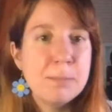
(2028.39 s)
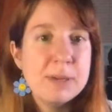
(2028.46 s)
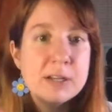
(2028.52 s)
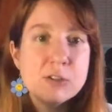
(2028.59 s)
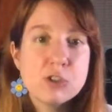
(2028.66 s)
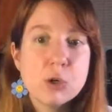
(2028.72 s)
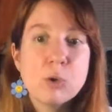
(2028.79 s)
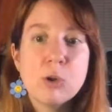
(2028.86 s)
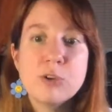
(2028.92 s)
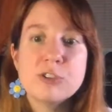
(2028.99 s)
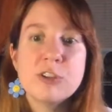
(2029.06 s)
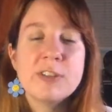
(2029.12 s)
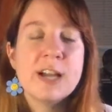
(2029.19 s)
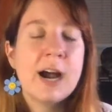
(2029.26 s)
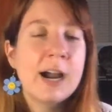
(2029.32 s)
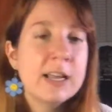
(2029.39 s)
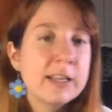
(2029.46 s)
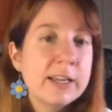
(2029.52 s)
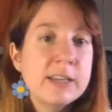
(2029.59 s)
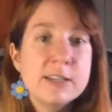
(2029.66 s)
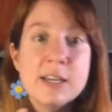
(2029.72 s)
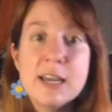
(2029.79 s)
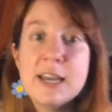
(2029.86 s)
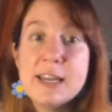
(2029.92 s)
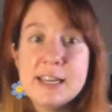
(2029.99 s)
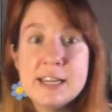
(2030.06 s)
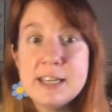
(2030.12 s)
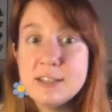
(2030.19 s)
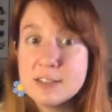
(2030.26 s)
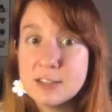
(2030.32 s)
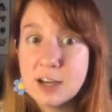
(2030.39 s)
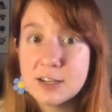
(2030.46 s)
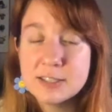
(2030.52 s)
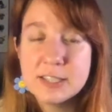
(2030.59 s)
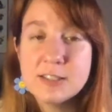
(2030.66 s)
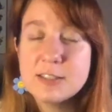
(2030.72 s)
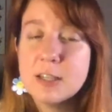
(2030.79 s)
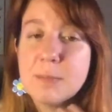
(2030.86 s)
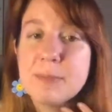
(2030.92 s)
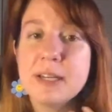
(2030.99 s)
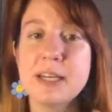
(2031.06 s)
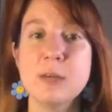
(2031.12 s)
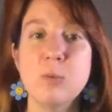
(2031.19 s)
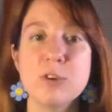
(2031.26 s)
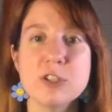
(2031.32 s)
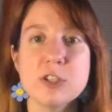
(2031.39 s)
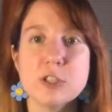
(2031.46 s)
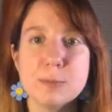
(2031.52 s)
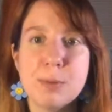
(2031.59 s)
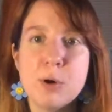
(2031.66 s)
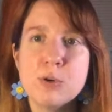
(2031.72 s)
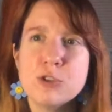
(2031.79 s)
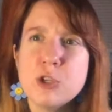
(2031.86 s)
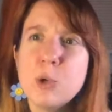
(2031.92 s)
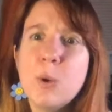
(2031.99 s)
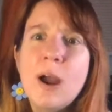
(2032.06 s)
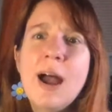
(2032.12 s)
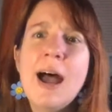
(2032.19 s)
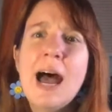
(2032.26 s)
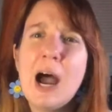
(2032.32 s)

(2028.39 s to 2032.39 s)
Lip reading: being so close to the island, he sucked in something he wasn't supposed to.